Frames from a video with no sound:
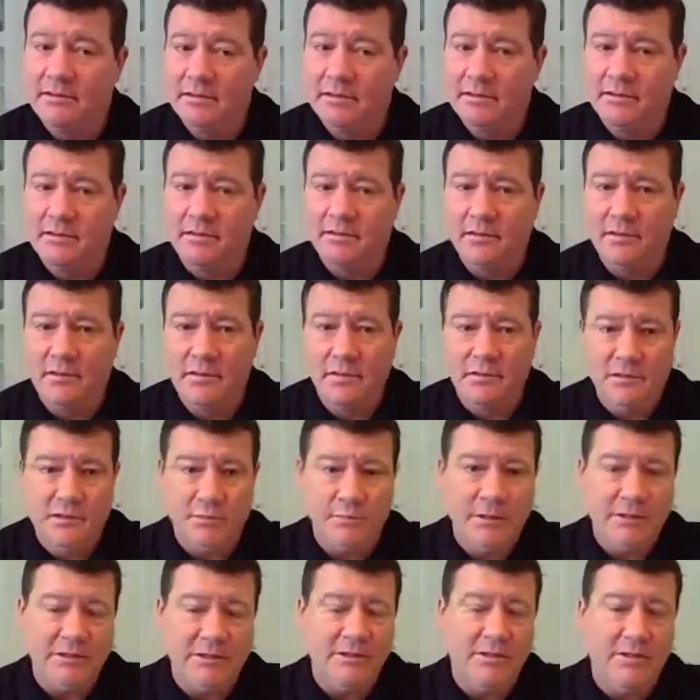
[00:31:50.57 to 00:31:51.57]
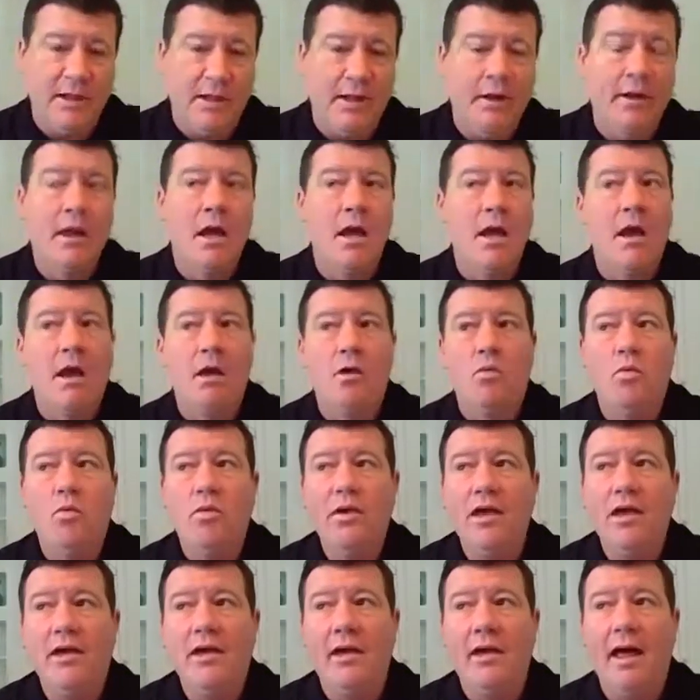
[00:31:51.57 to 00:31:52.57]
Just as you mentioned that,
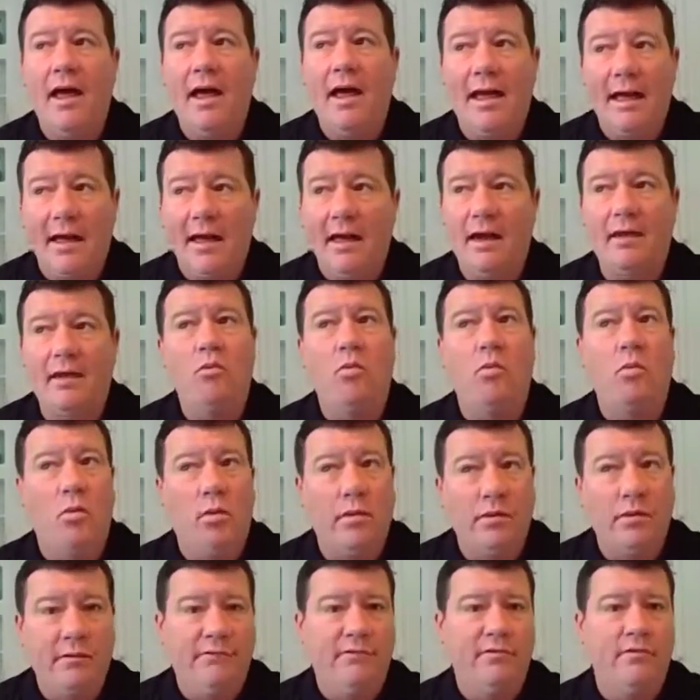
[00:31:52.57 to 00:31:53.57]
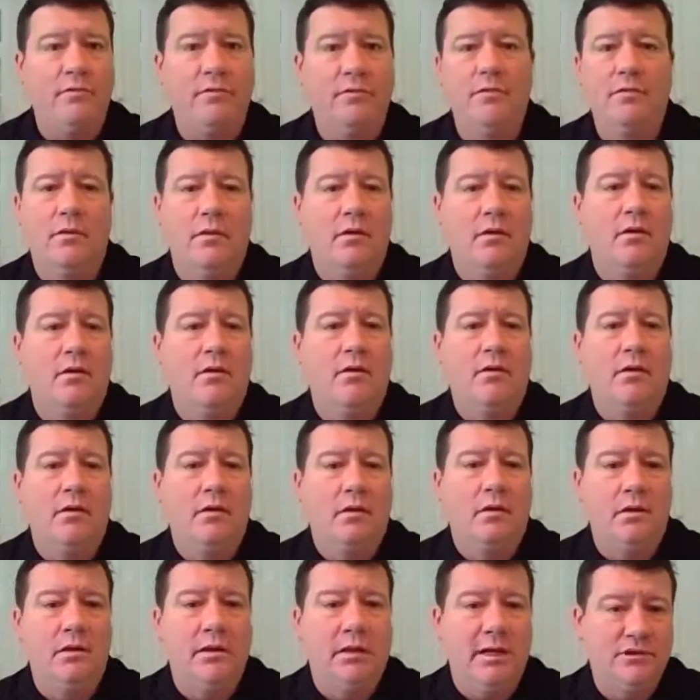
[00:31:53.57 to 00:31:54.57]
we had wonderful
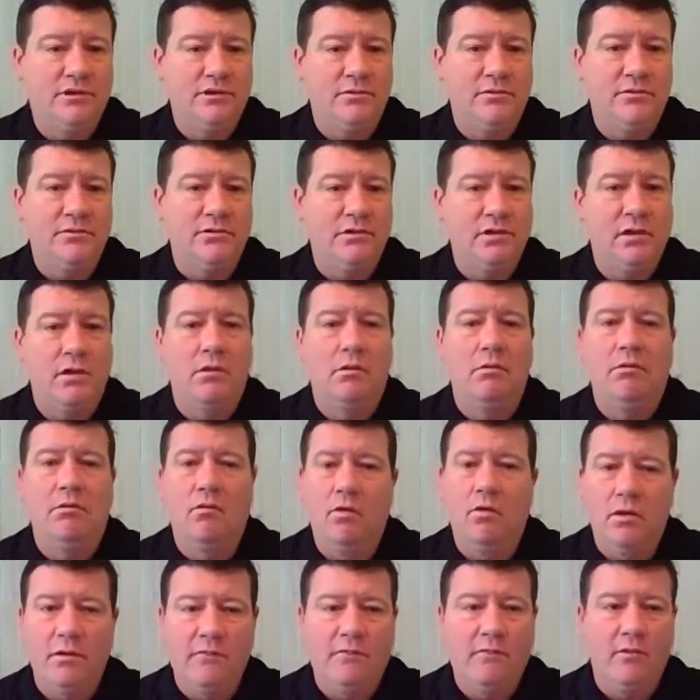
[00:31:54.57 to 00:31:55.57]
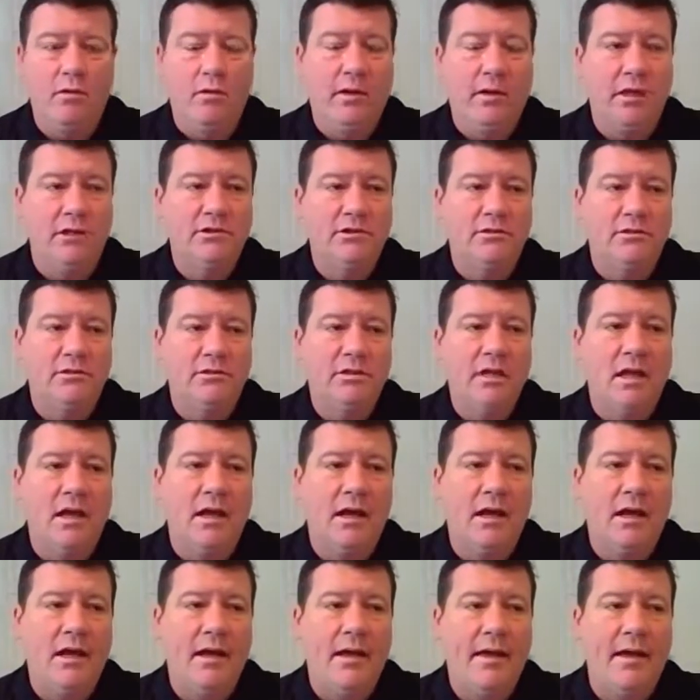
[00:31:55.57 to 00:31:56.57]
lectures. Wonderful lectures.
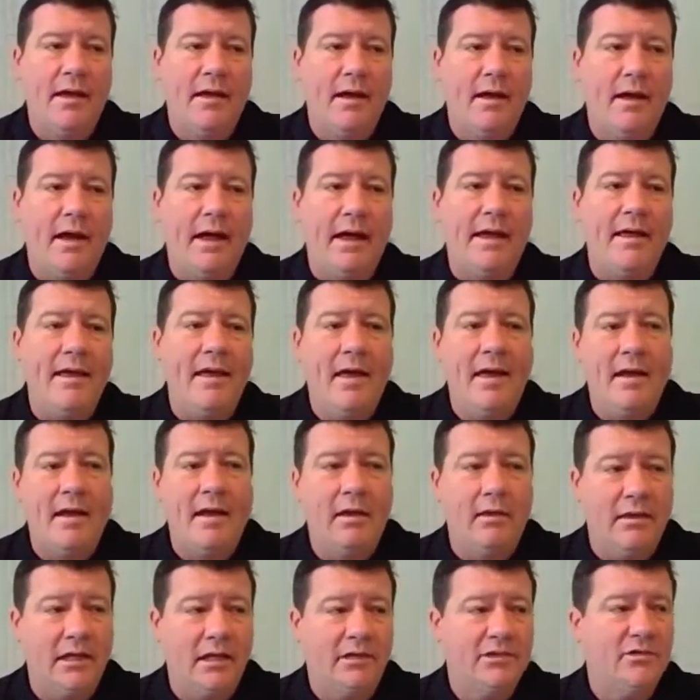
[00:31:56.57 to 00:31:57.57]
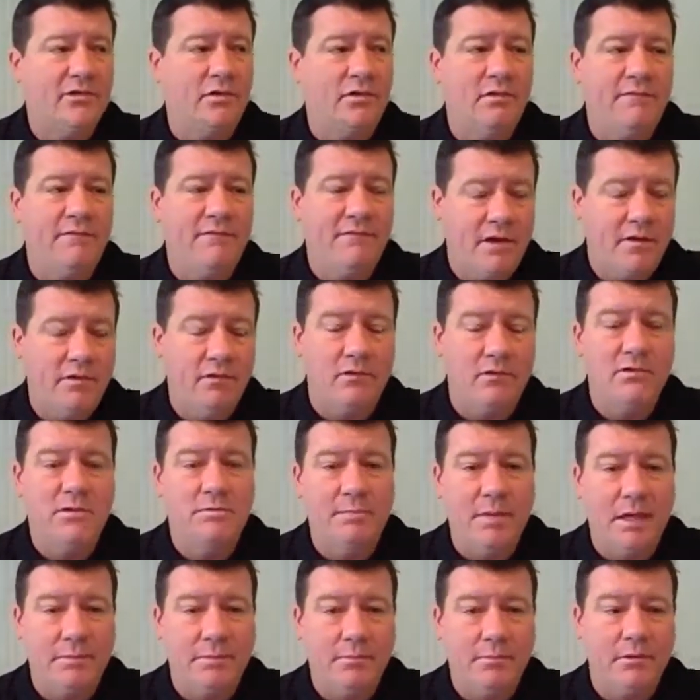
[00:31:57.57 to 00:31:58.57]
I I had a lecture on the
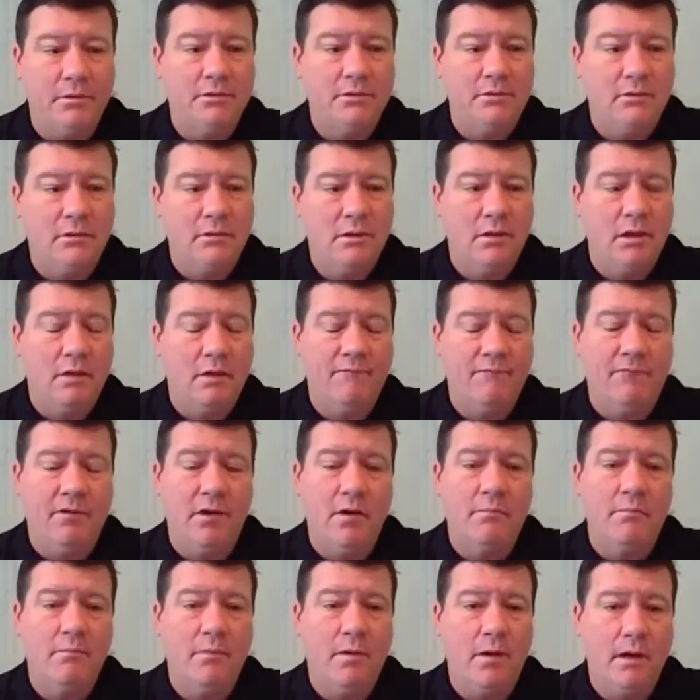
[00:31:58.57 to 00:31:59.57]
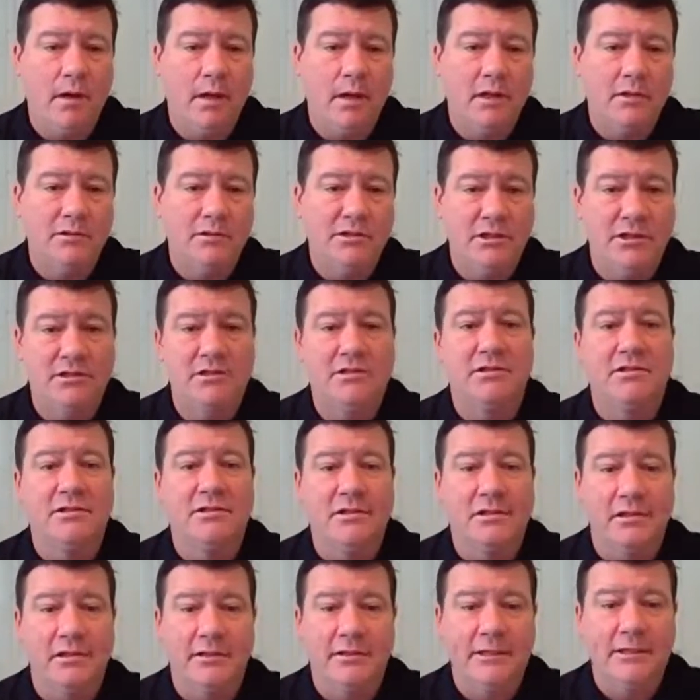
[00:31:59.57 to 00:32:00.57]
Federalist Papers from uh,
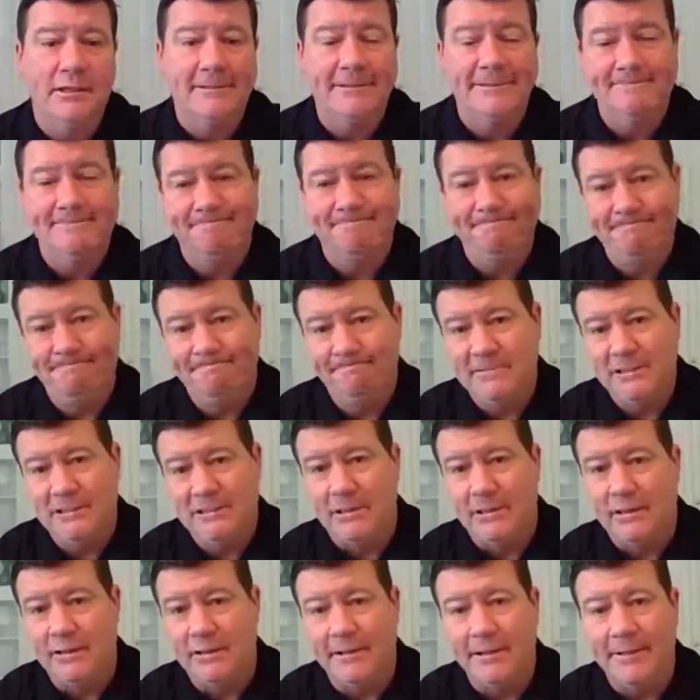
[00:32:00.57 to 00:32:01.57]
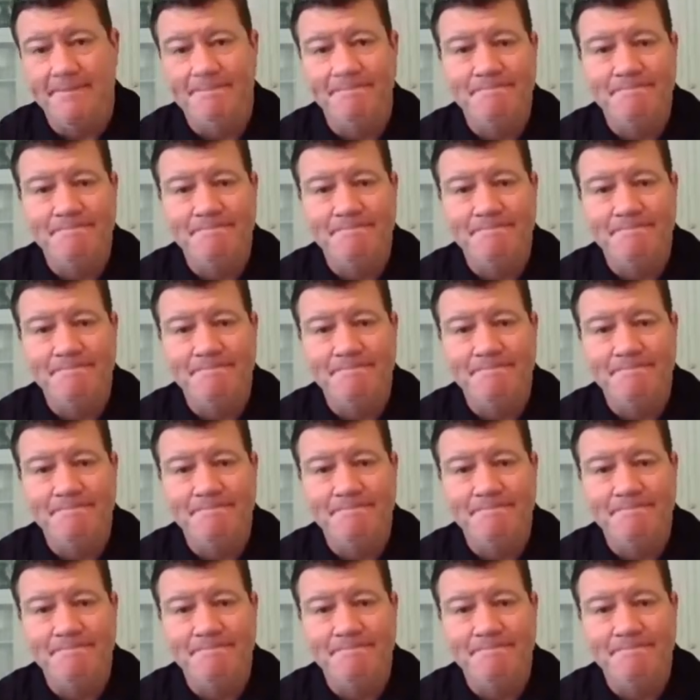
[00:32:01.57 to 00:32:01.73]
Justice Scalia. Scalia.